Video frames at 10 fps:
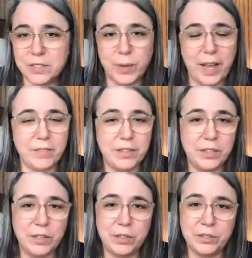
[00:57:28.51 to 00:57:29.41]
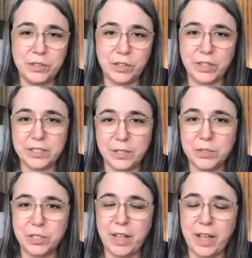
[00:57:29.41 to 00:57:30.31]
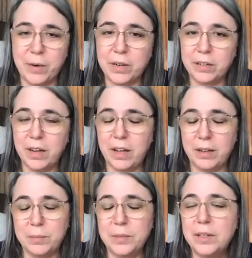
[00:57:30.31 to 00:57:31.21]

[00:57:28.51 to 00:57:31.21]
we have a little nerdy social hour um,